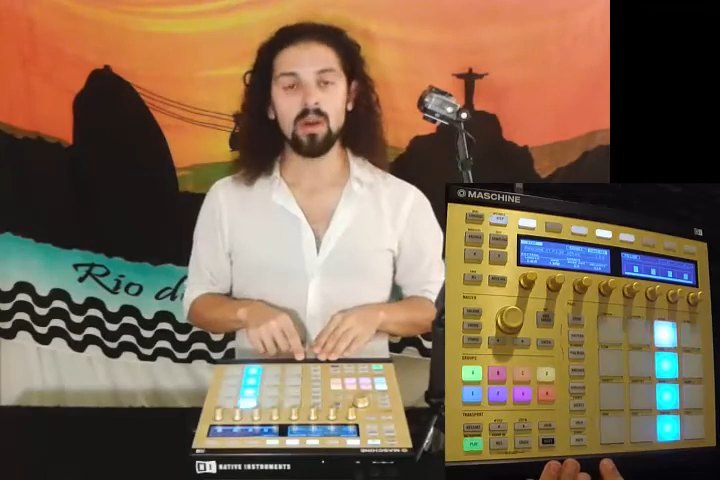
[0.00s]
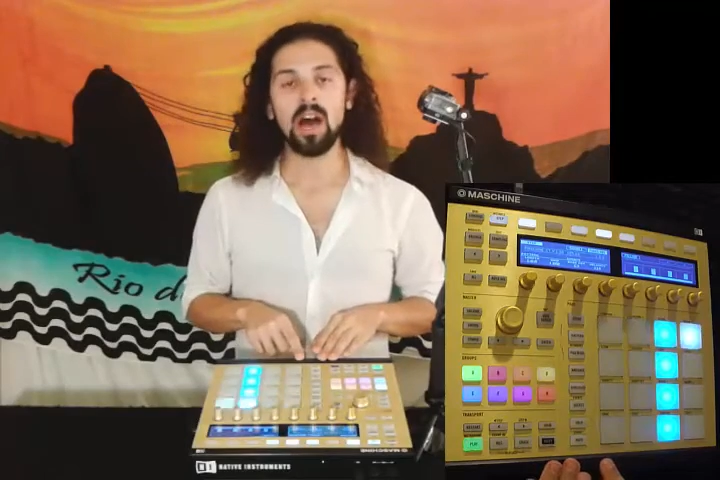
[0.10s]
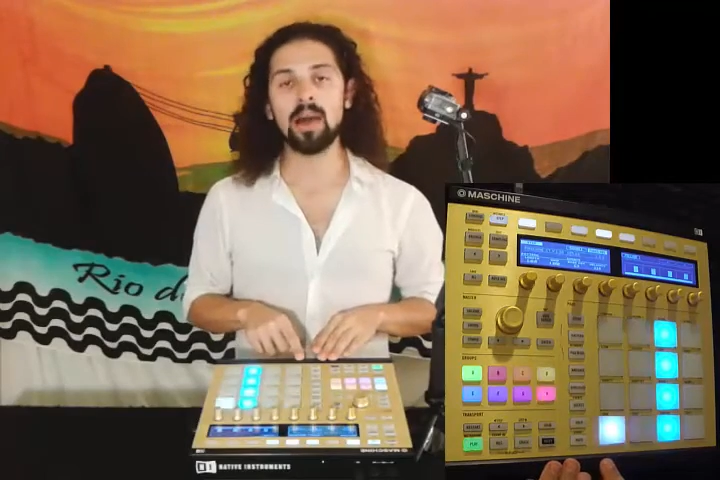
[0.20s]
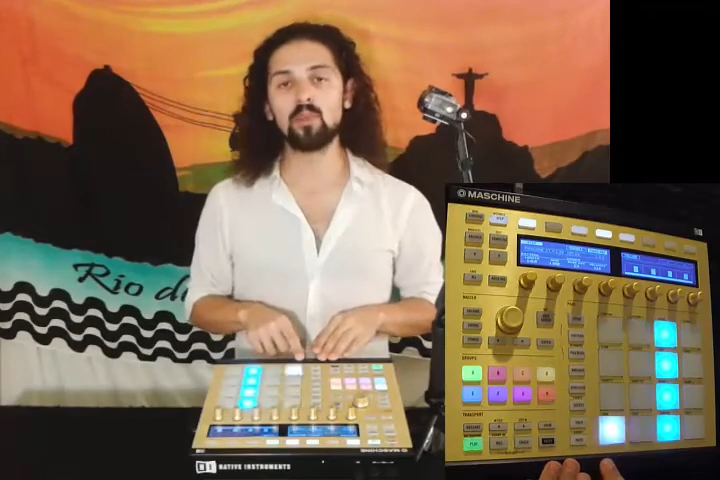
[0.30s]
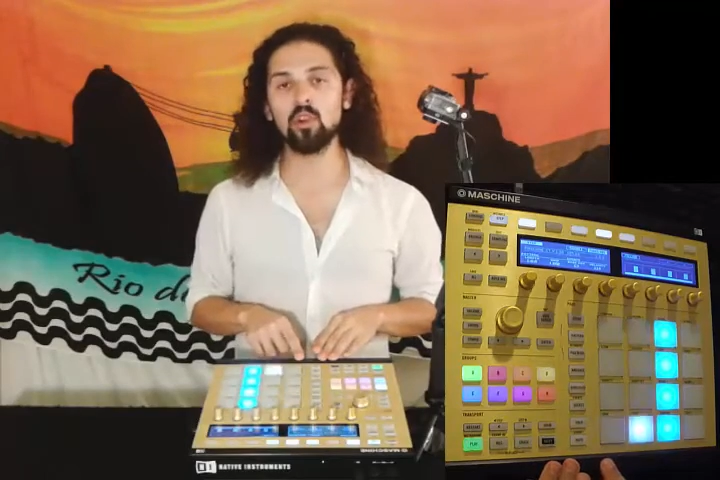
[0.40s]

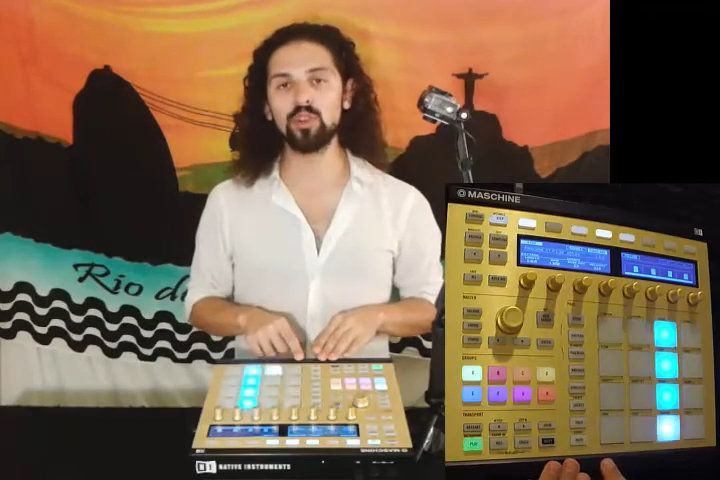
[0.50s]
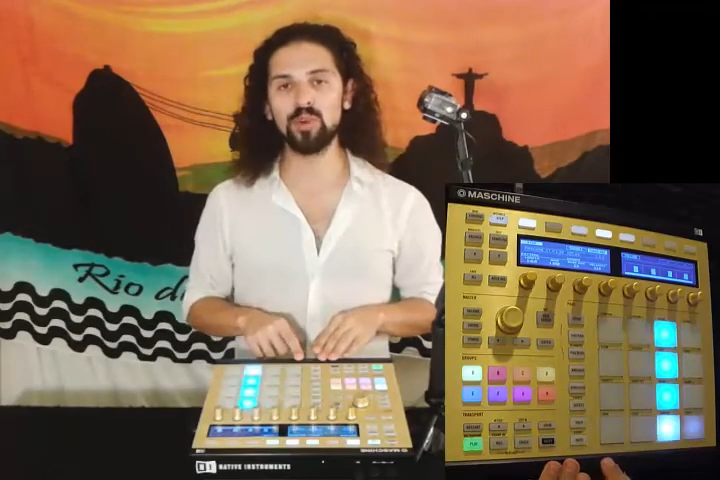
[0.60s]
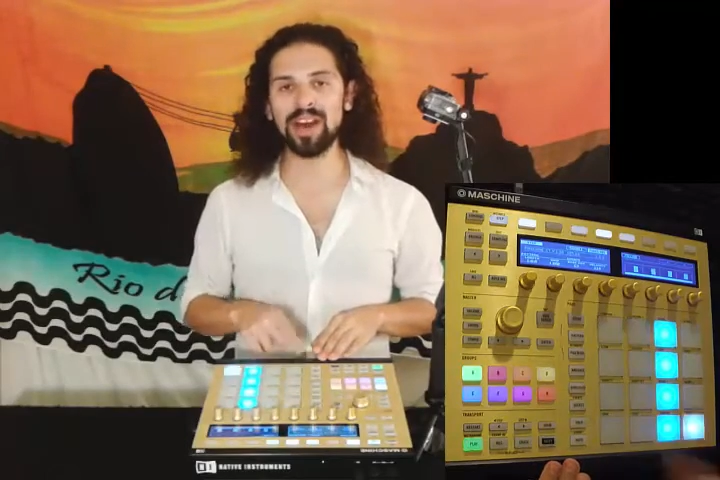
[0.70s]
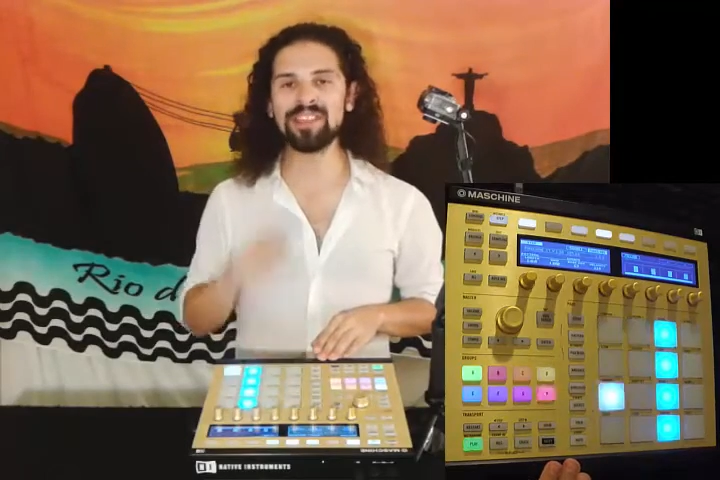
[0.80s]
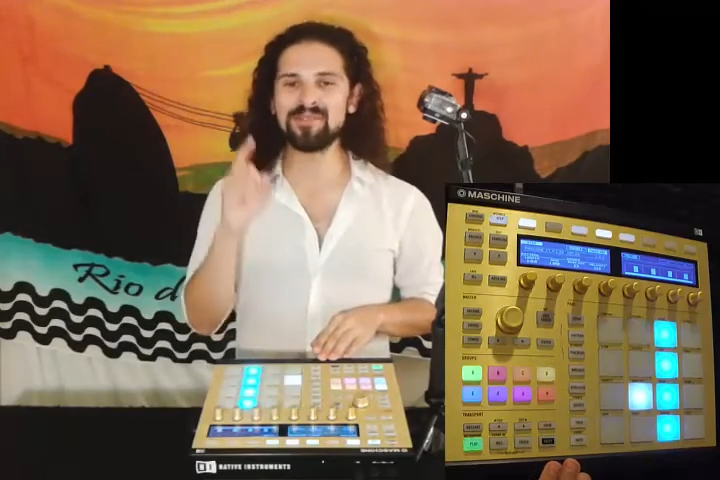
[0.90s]
I'm going to
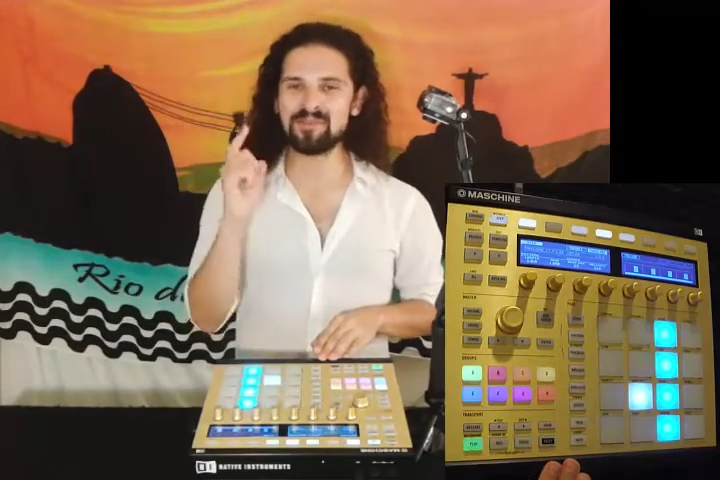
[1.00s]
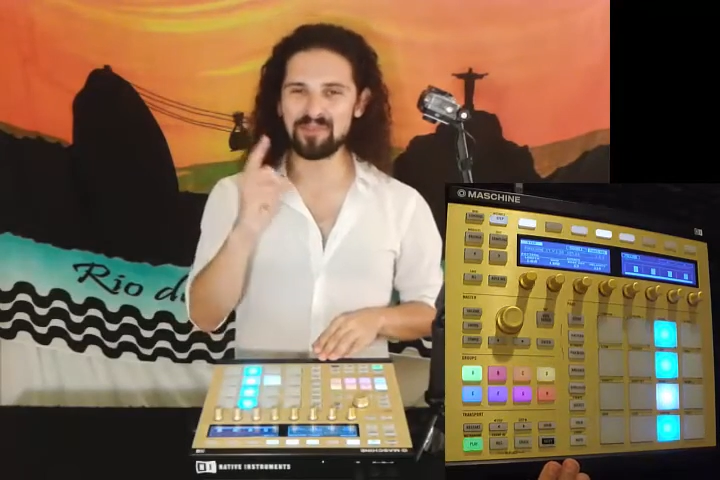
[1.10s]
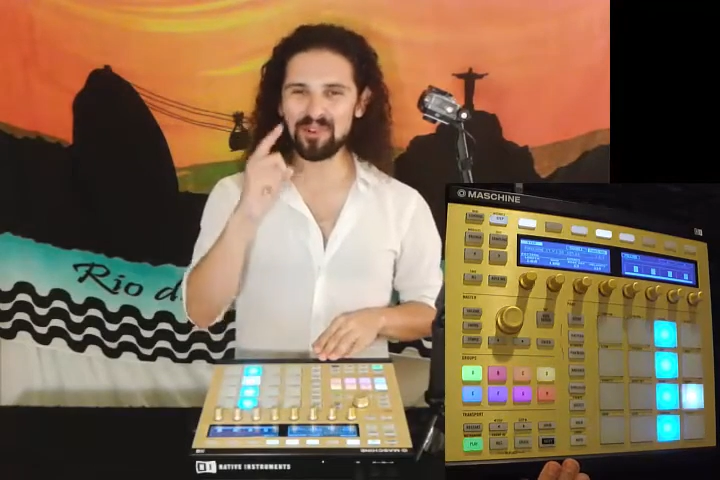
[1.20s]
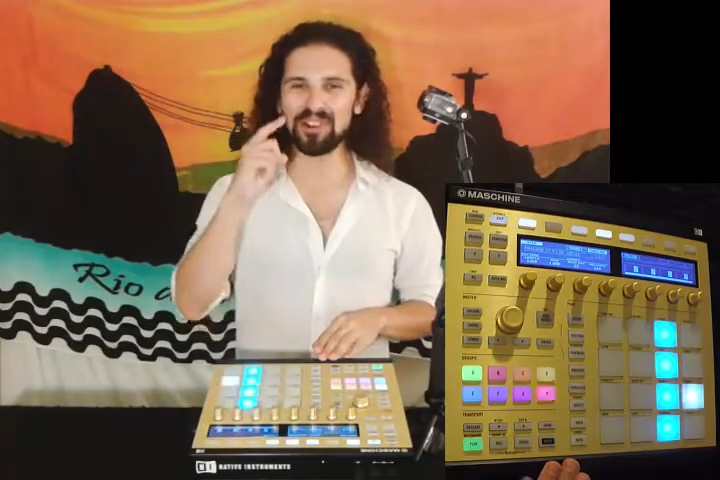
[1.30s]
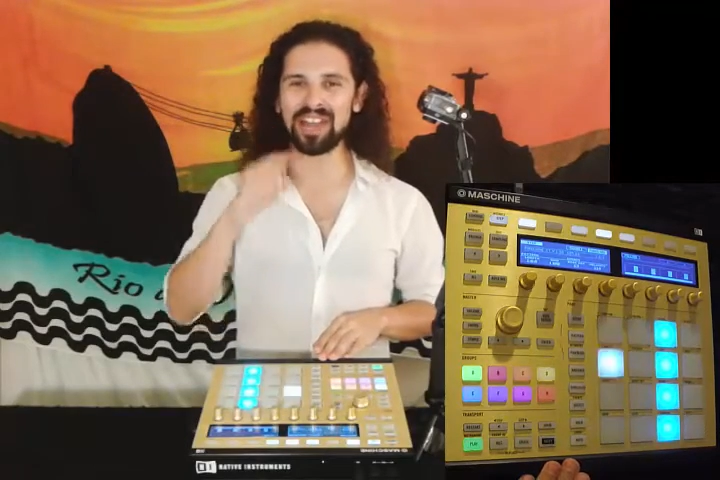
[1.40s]
add
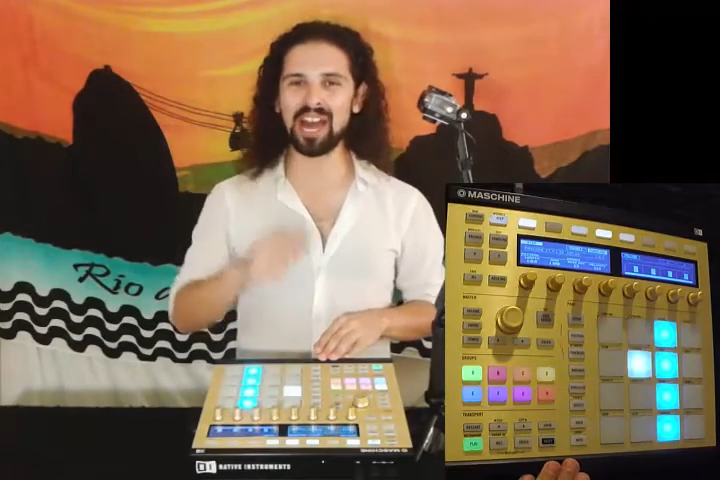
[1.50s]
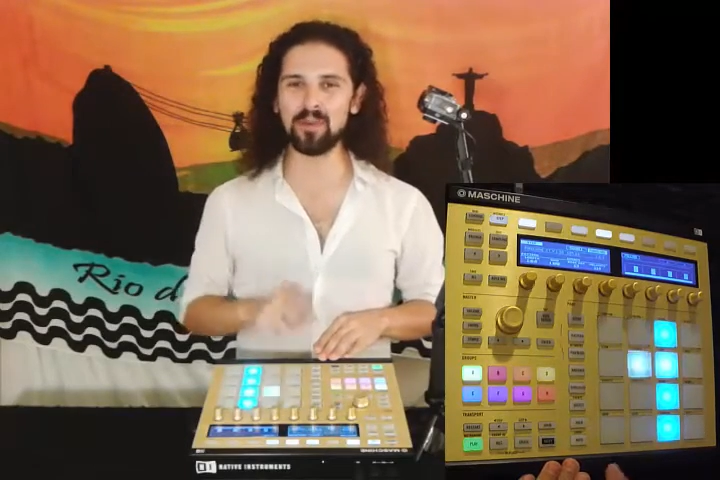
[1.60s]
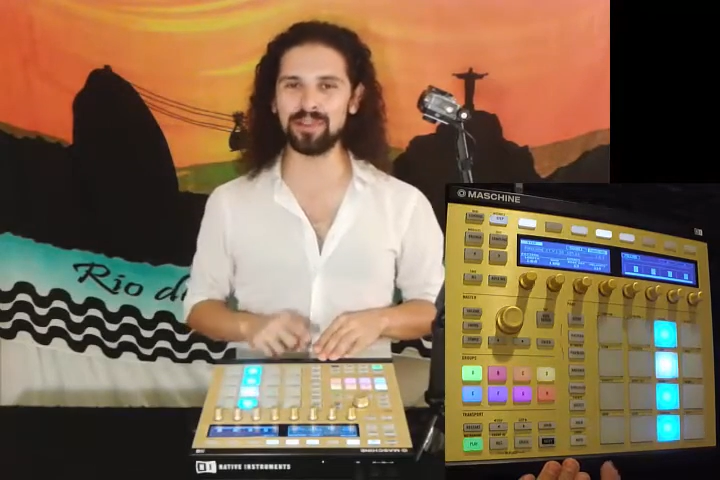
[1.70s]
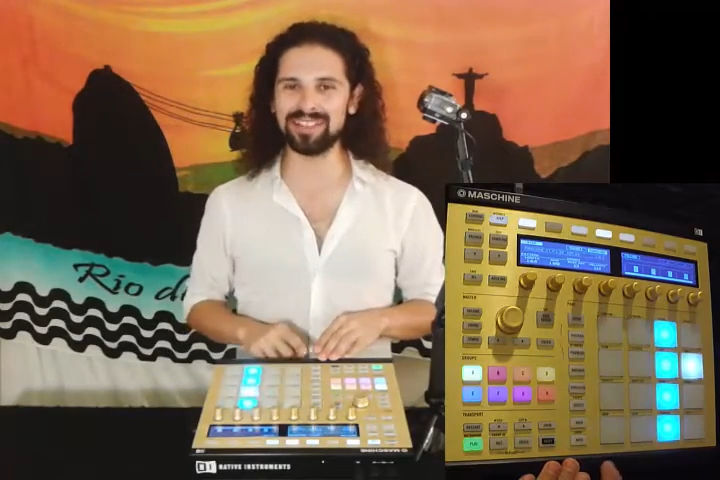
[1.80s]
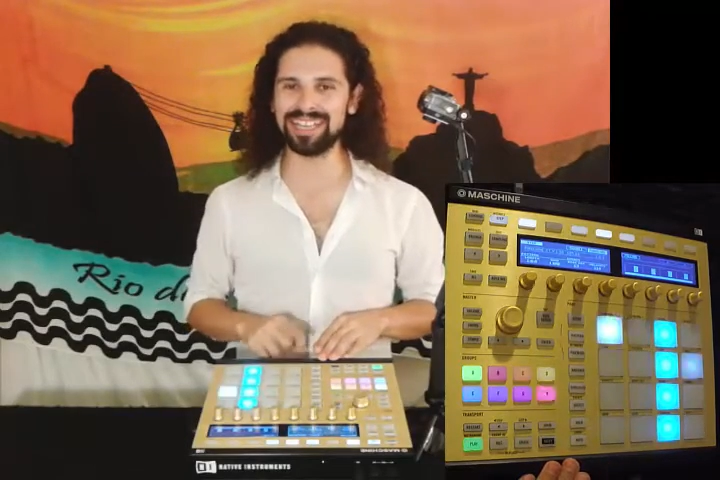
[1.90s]
more cowbell.